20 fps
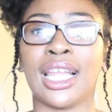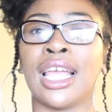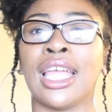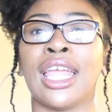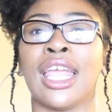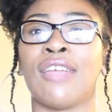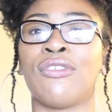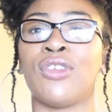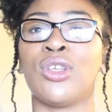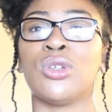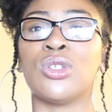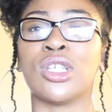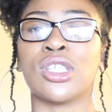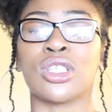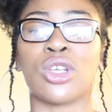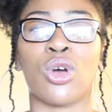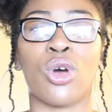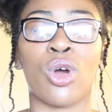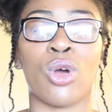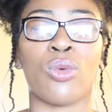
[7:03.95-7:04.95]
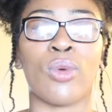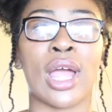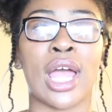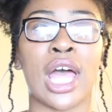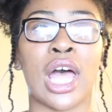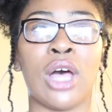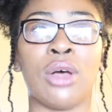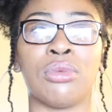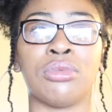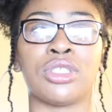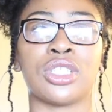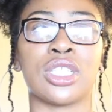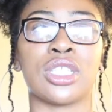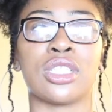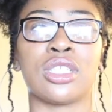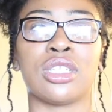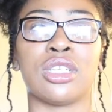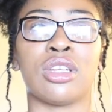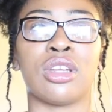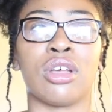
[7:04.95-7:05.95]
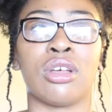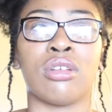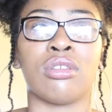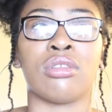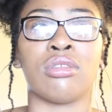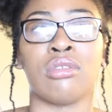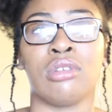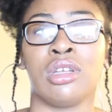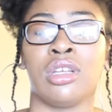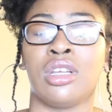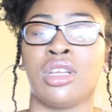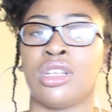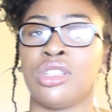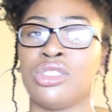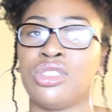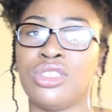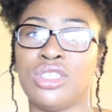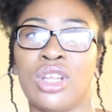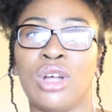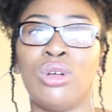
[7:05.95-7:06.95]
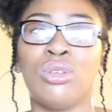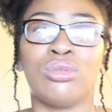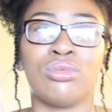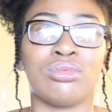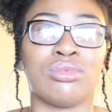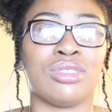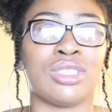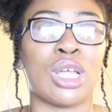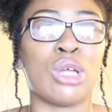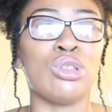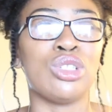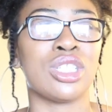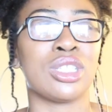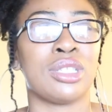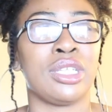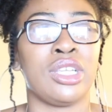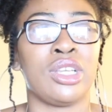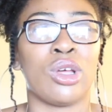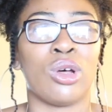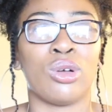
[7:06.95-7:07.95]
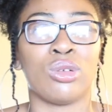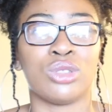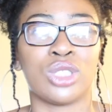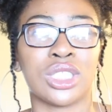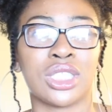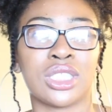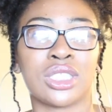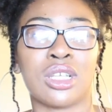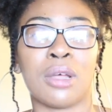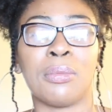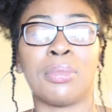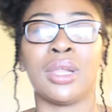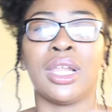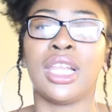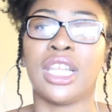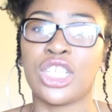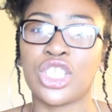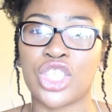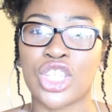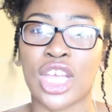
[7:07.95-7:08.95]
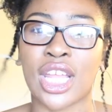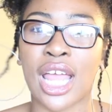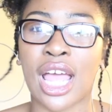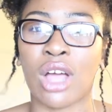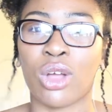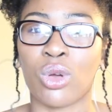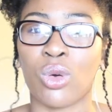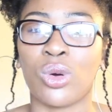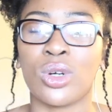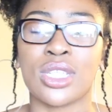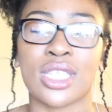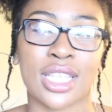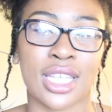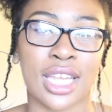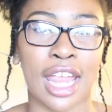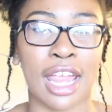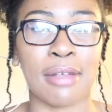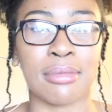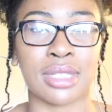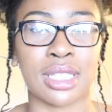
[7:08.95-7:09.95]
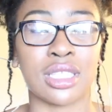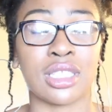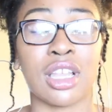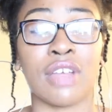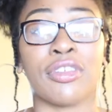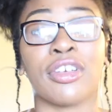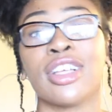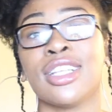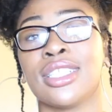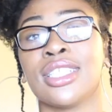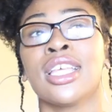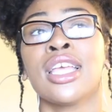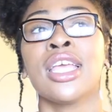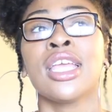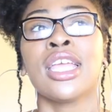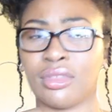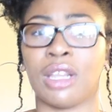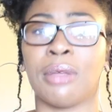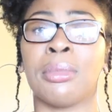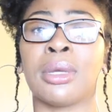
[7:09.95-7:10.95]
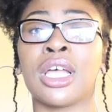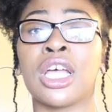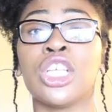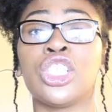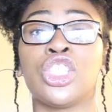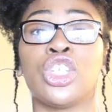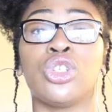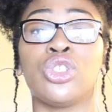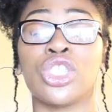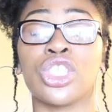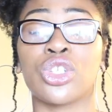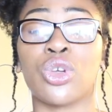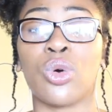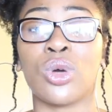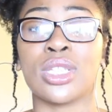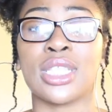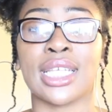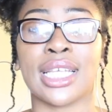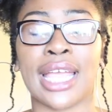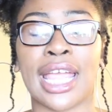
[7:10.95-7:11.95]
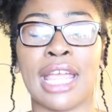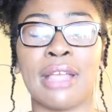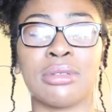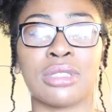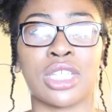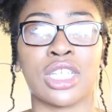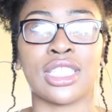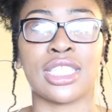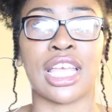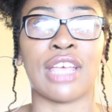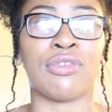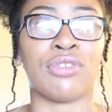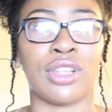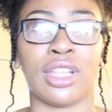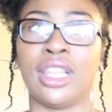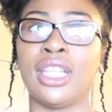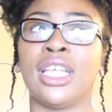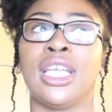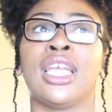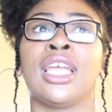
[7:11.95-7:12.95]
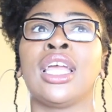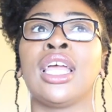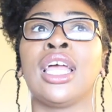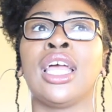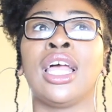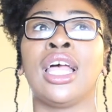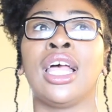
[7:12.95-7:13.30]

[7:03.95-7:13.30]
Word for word: Like if you just go around, just you know don't don't just you know just completely shut out going to games and stuff because because you just going to games could definitely